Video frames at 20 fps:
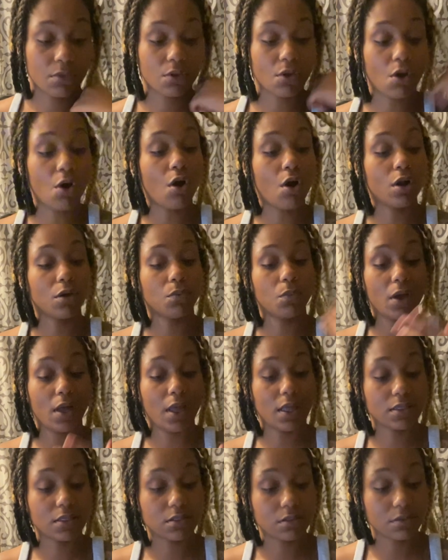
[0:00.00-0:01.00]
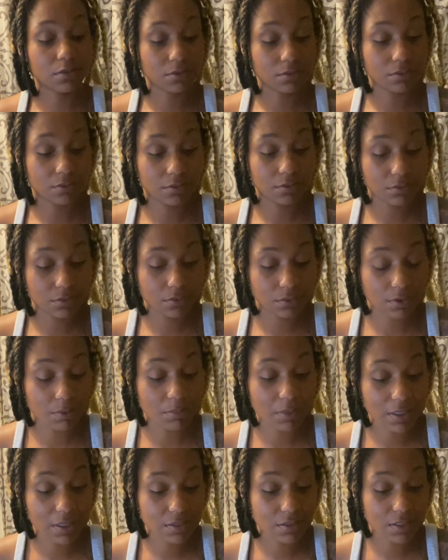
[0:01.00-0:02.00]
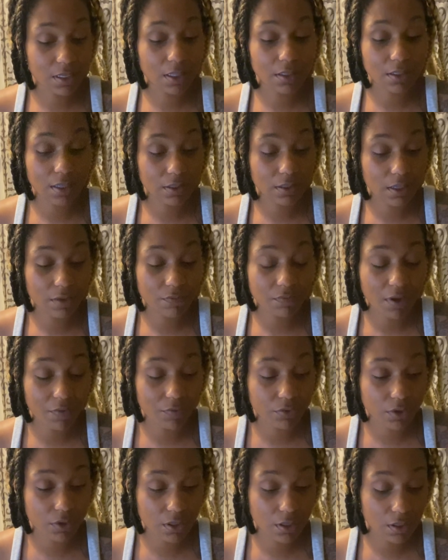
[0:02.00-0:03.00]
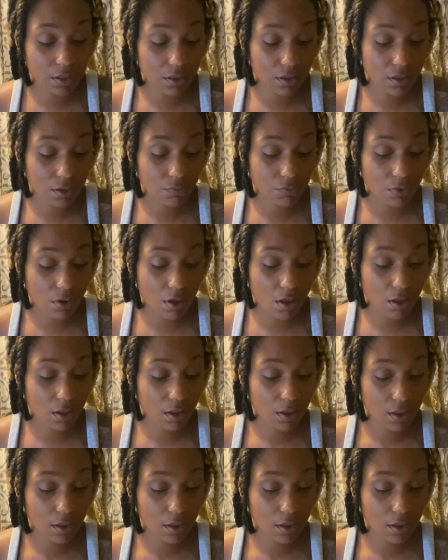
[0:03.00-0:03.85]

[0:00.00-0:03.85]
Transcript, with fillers: heart wise. I'm not saying that they've never done anything wrong,